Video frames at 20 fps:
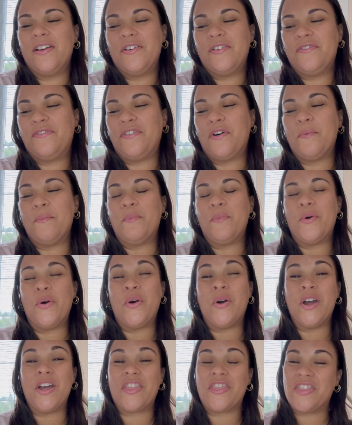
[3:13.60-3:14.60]
For
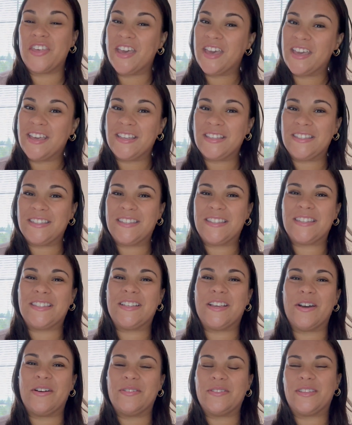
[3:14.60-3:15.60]
more things,
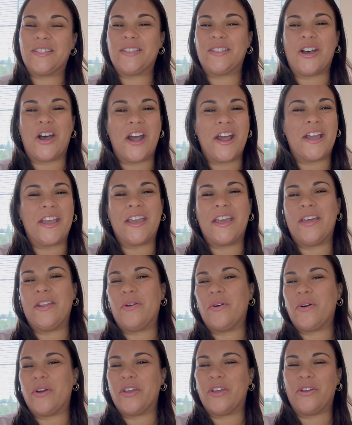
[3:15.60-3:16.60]
go to Target
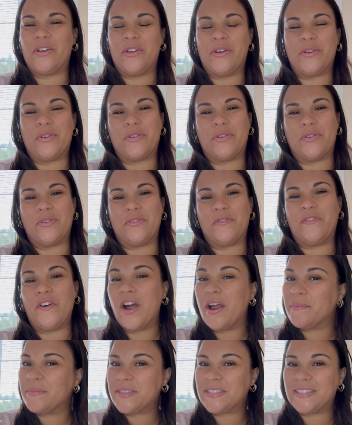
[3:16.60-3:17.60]
or your local
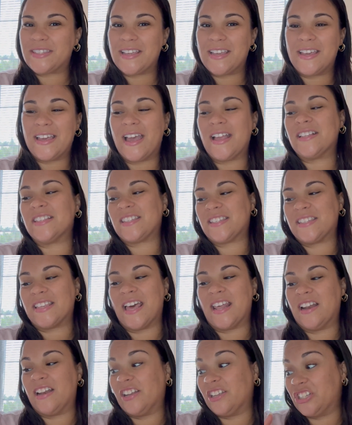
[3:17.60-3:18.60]
pharmacy and just
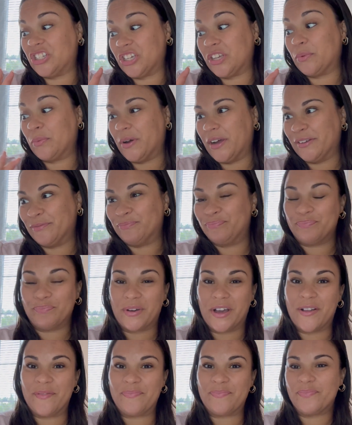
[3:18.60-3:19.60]
get a legit one.
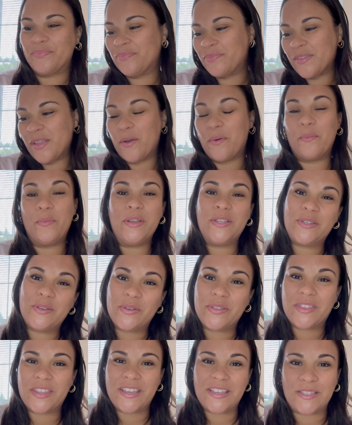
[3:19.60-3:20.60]
But we
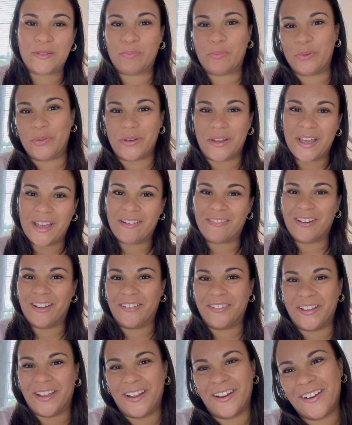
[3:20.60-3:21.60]
do things bootleg
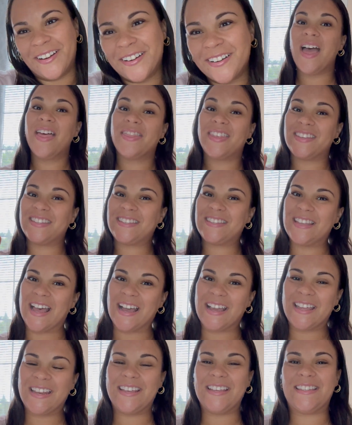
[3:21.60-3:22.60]
around here. The
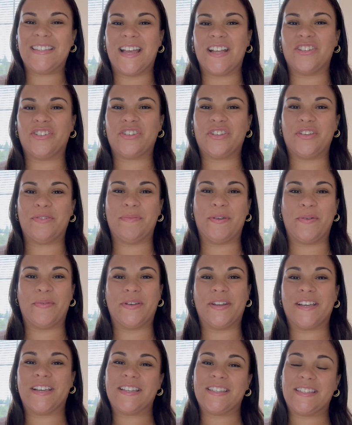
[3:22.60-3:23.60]
second essential you may
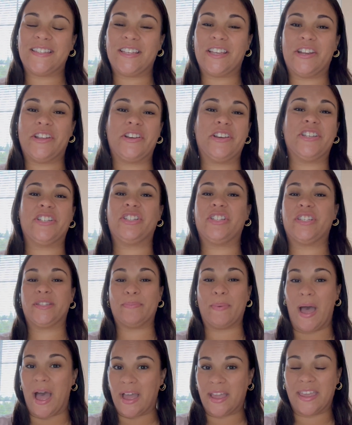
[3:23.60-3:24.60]
want to consider is
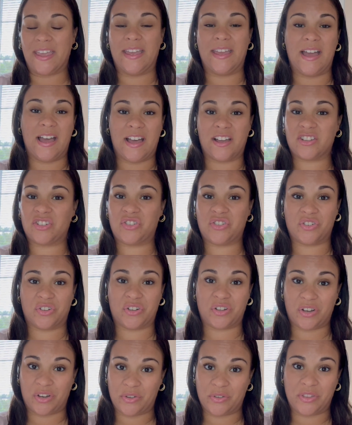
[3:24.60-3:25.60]
packing extra
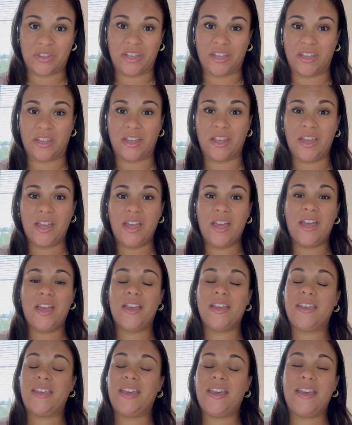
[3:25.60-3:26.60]
clothing.
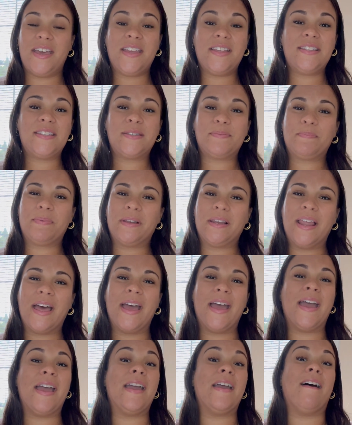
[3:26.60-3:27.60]
Kids
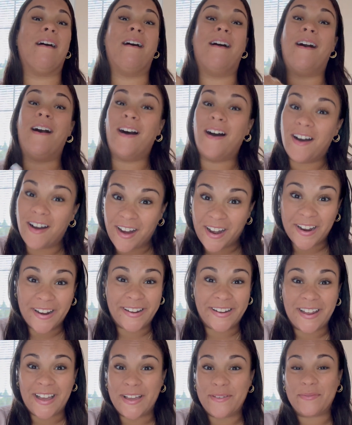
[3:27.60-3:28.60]
play
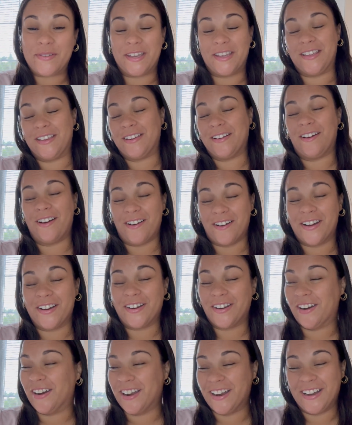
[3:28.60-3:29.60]
hard. I mean,
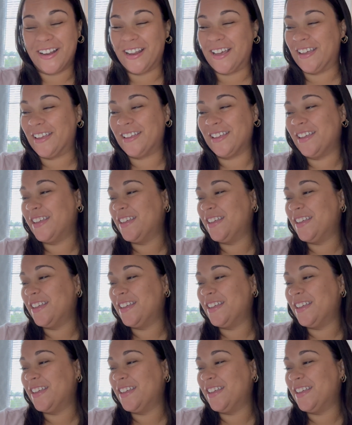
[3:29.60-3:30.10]
hard. Like,